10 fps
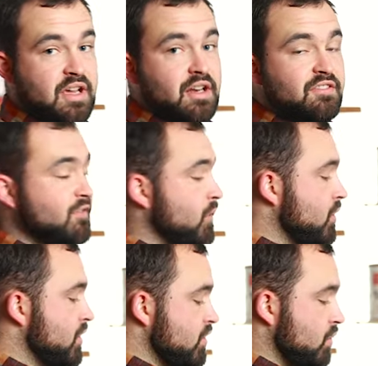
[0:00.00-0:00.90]
big enough
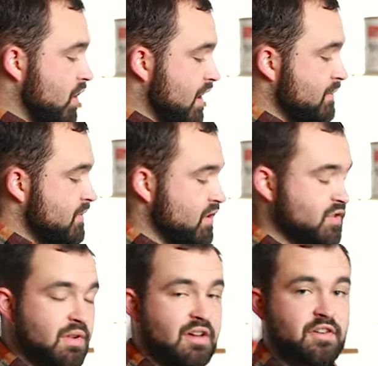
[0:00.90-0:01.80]
for your wallet, your
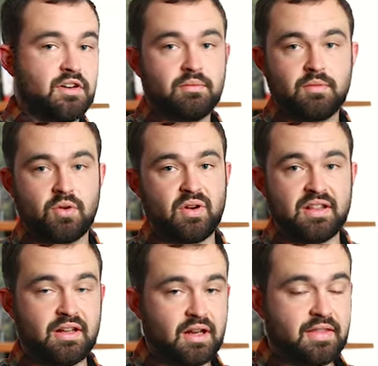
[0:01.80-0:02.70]
smartphone, or
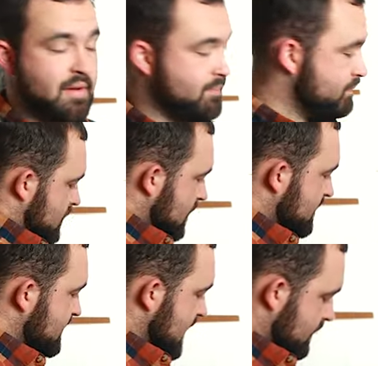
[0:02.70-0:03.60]
anything like that.
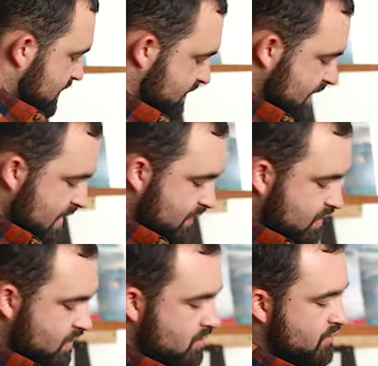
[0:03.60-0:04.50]
Coming down the
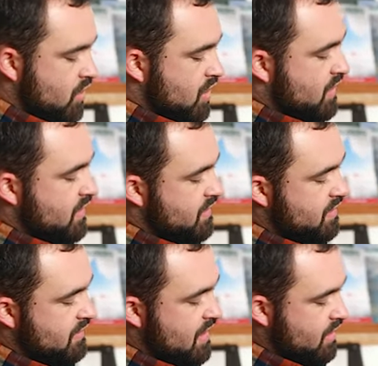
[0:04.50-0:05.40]
sleeves, we've got
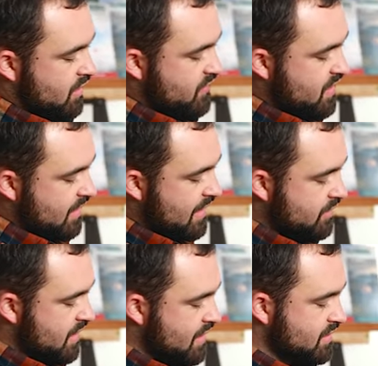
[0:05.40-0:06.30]
some of that nice vegan
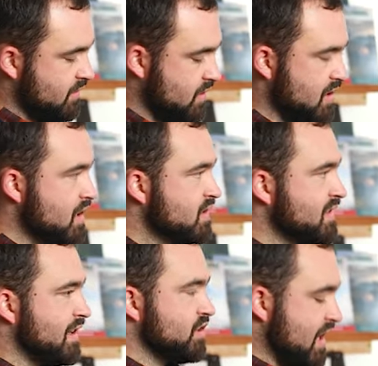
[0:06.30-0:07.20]
leather again to really
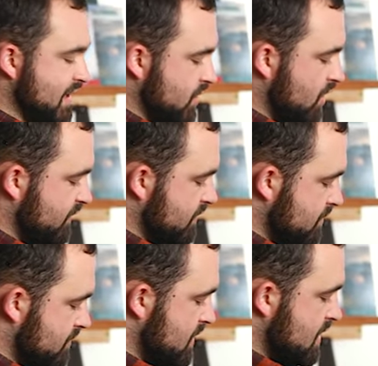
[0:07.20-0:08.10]
set this jacket off.
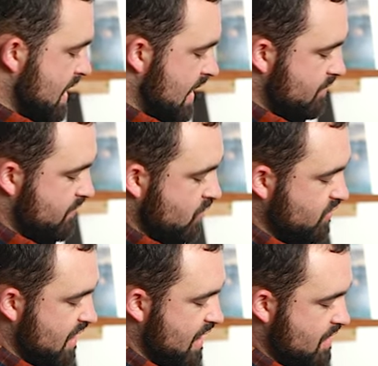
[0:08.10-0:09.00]
And we've
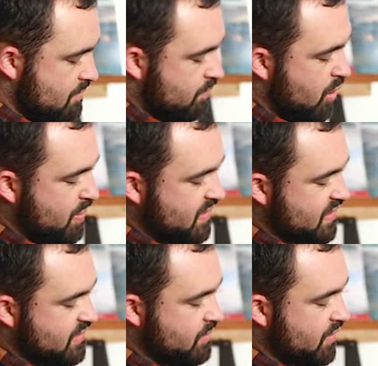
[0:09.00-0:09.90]
got a popper
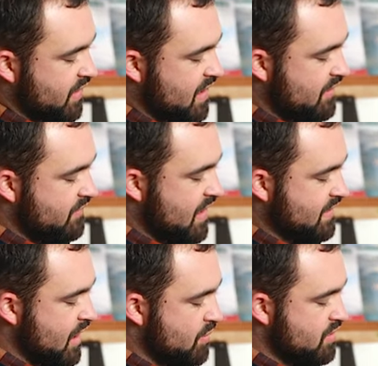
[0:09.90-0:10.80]
system on the cuff there
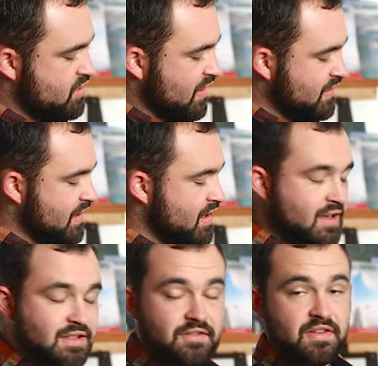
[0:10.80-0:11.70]
to help you adjust it
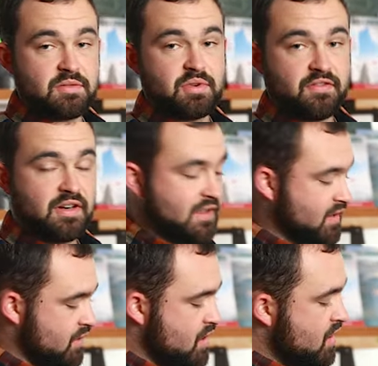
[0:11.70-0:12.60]
to fit you perfectly.
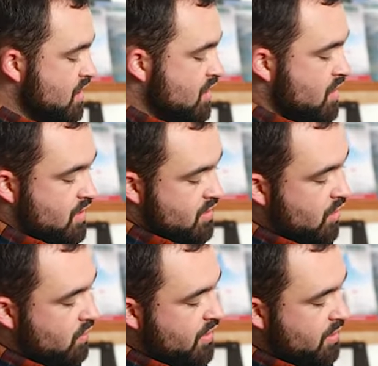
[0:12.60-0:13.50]
So you've
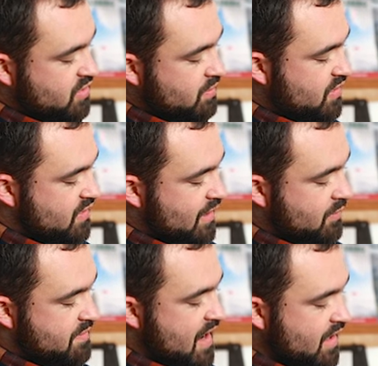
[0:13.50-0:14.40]
got one option, which is a
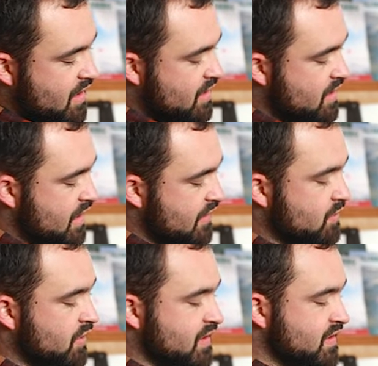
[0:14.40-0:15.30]
little bit baggier, and
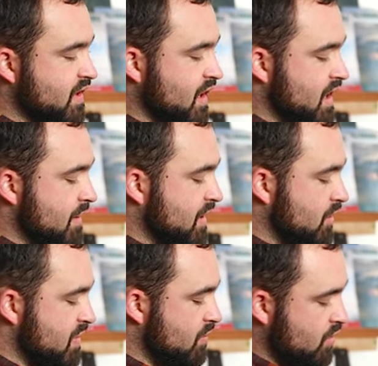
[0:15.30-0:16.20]
if you want it to tighten it up a
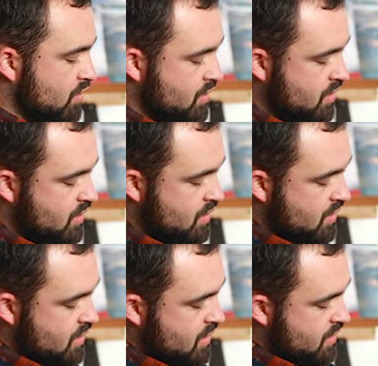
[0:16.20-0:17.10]
little bit more,
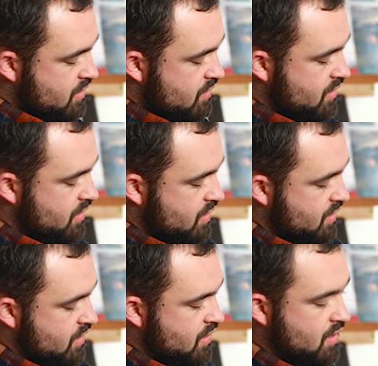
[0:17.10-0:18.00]
you can
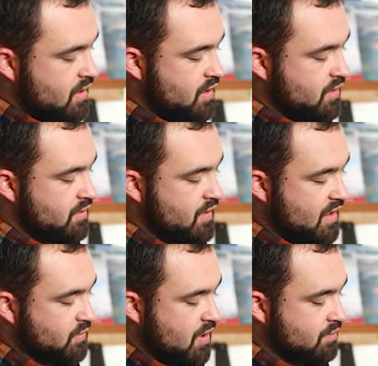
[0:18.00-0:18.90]
do
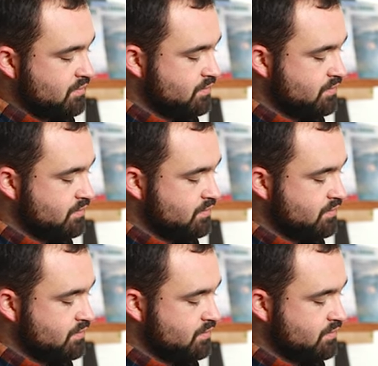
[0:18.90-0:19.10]
that as well.